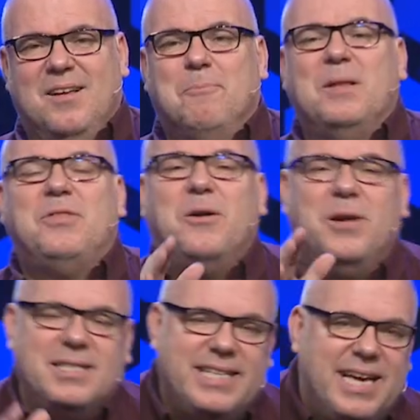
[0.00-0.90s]
But their
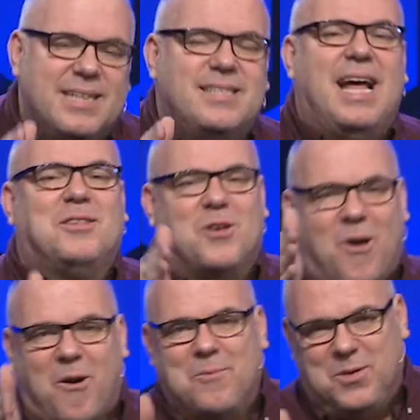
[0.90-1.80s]
intent is not to
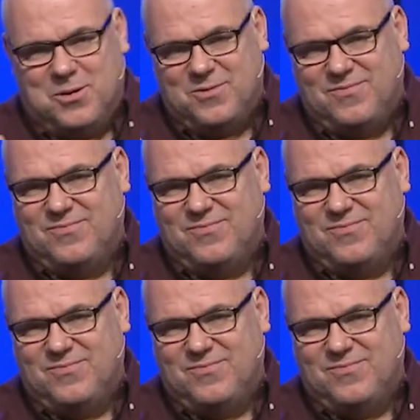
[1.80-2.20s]
harm you.